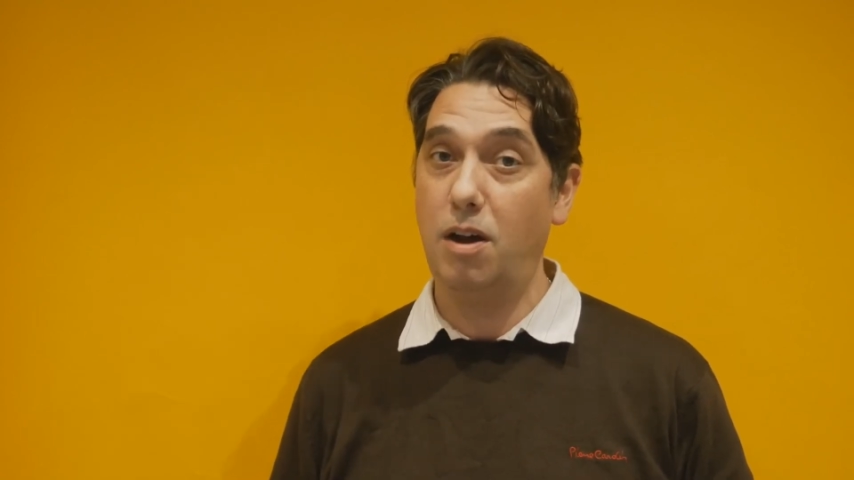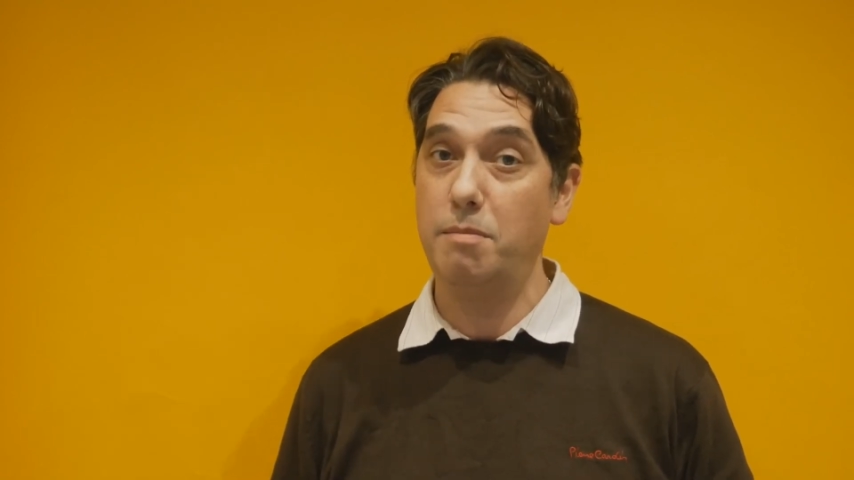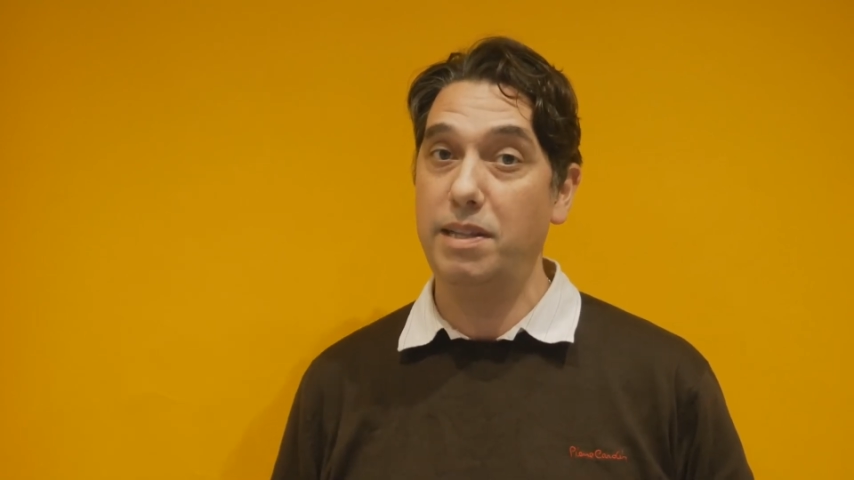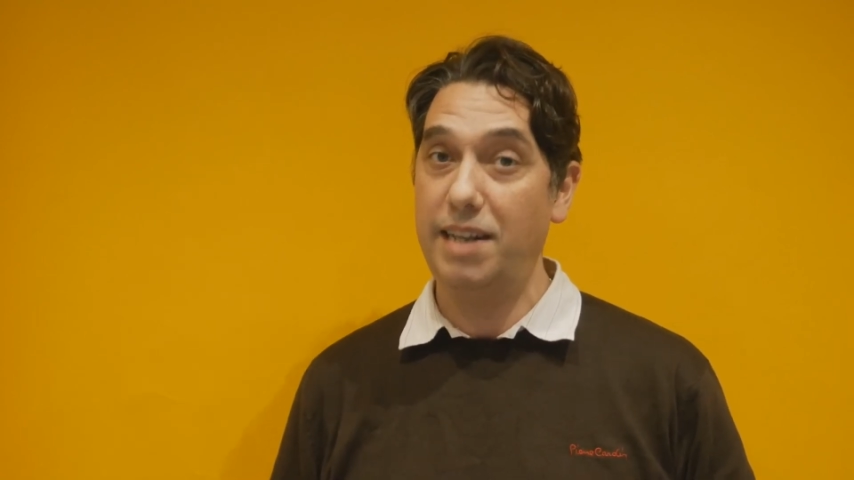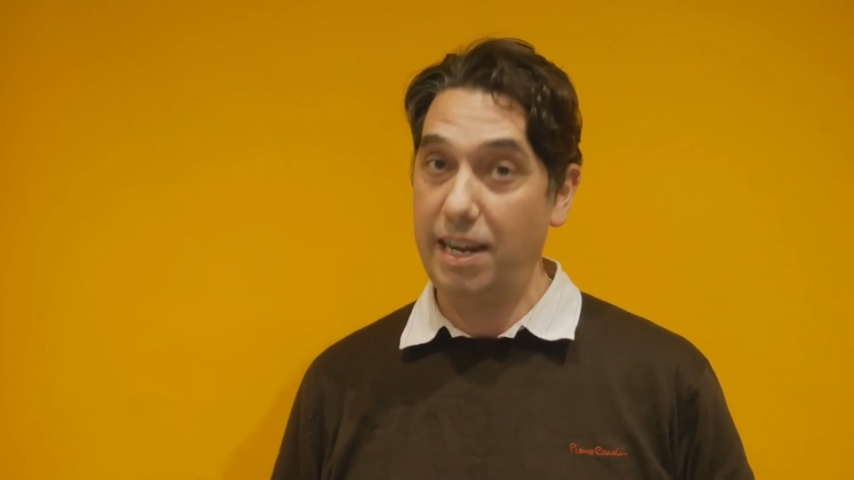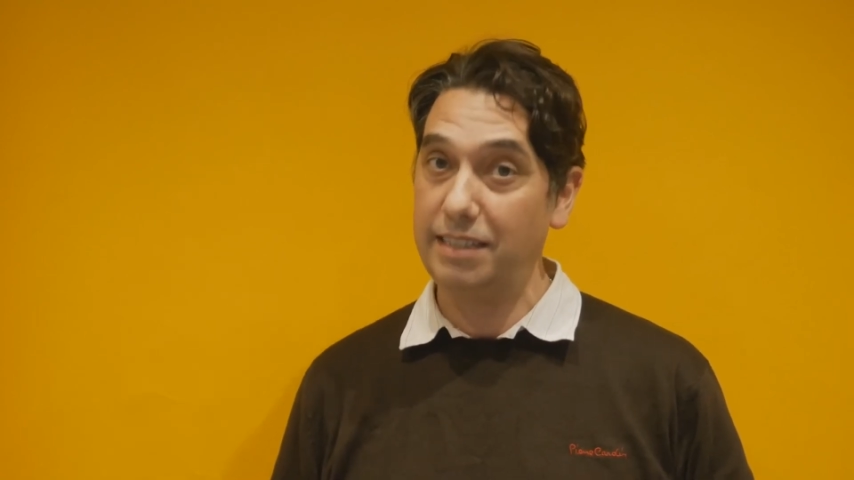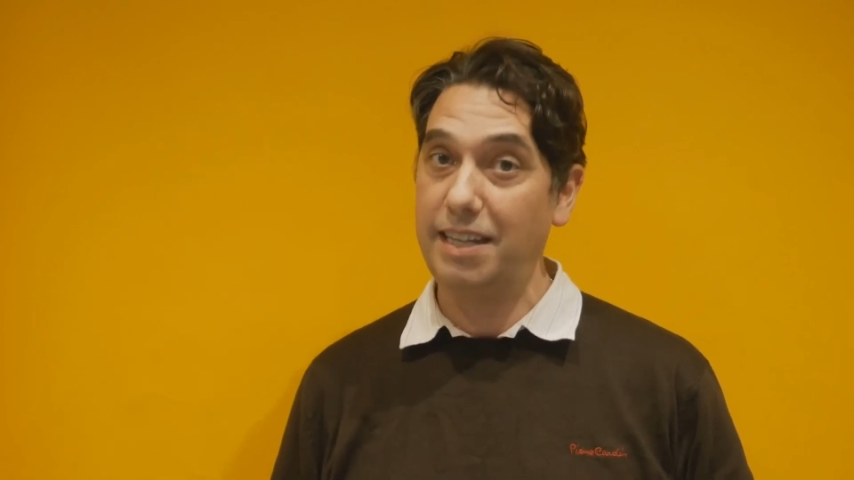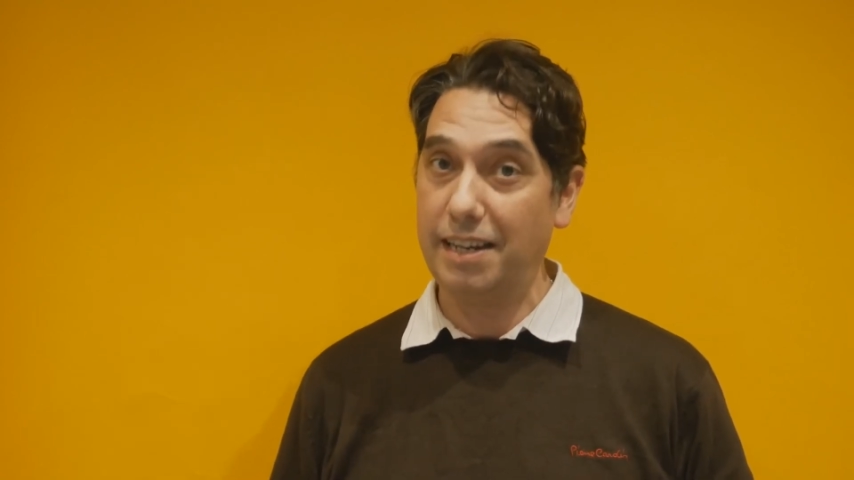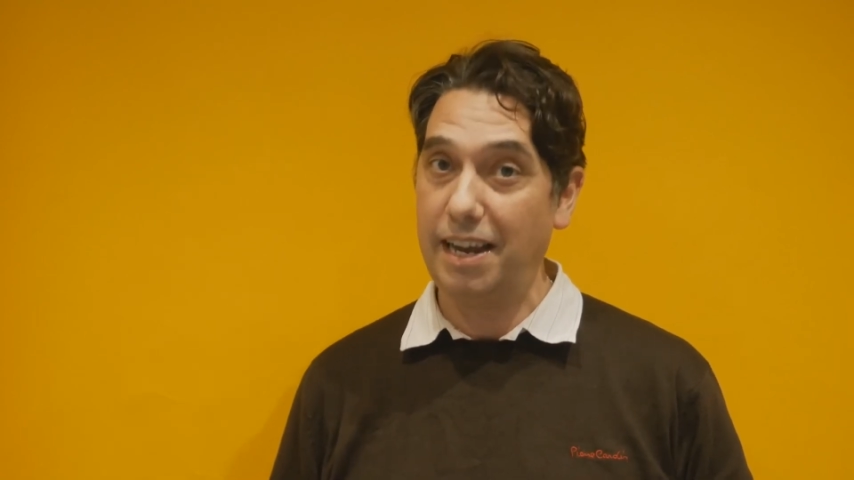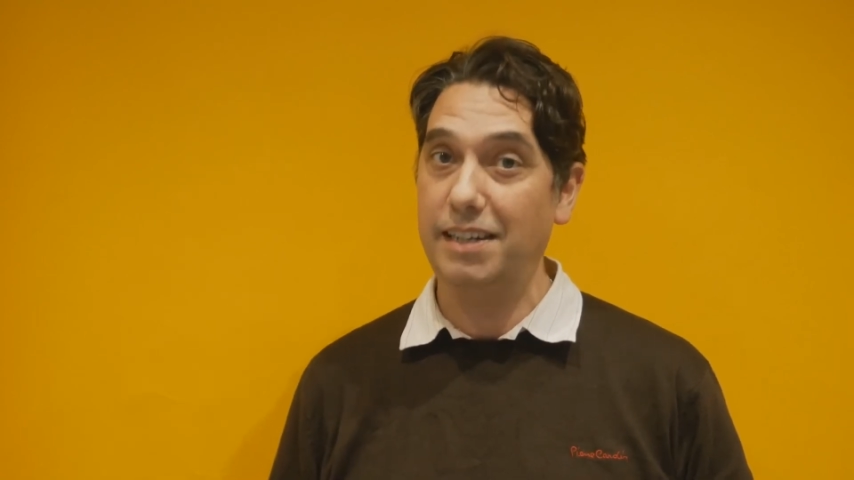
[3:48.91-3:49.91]
time in the next
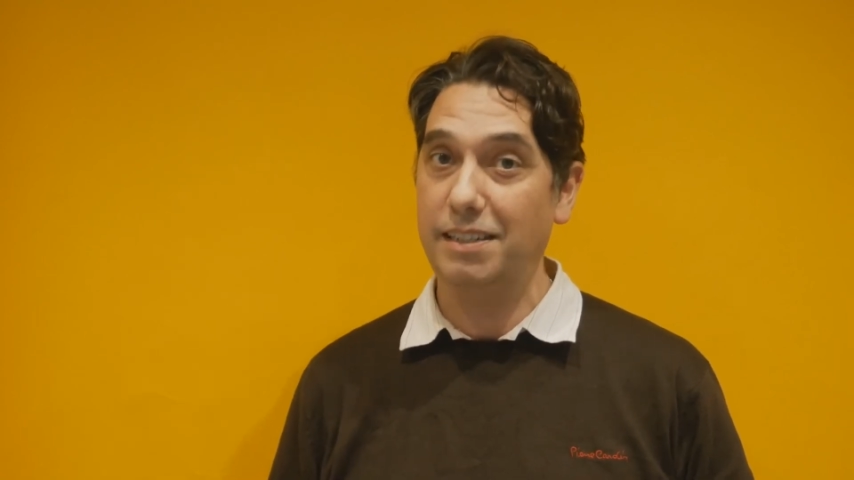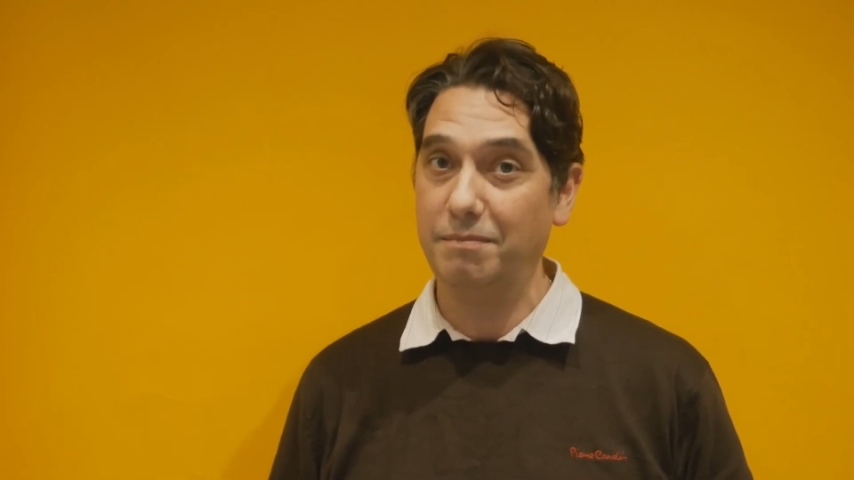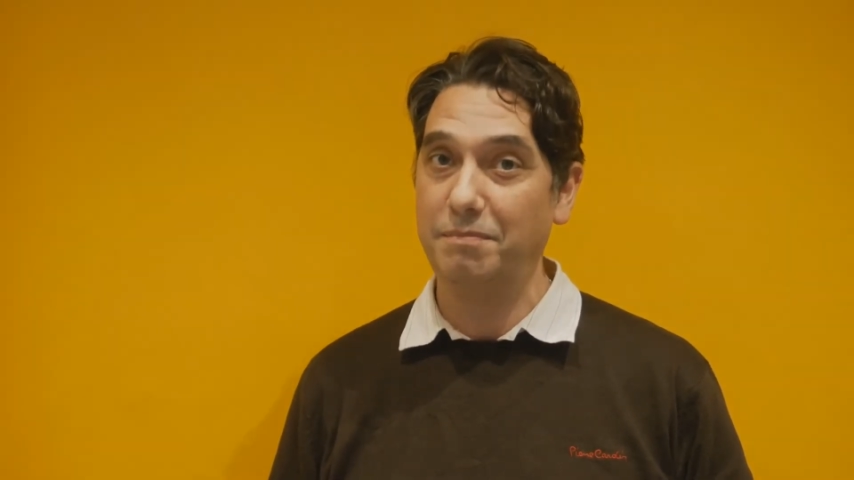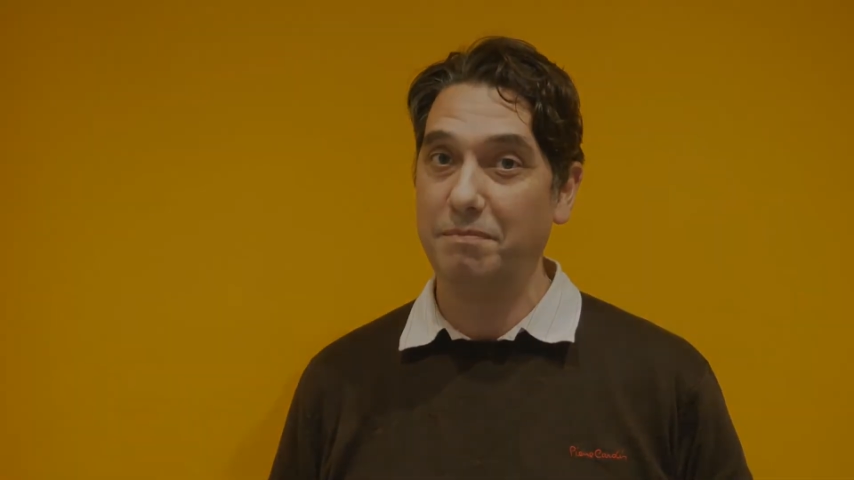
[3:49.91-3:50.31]
decade.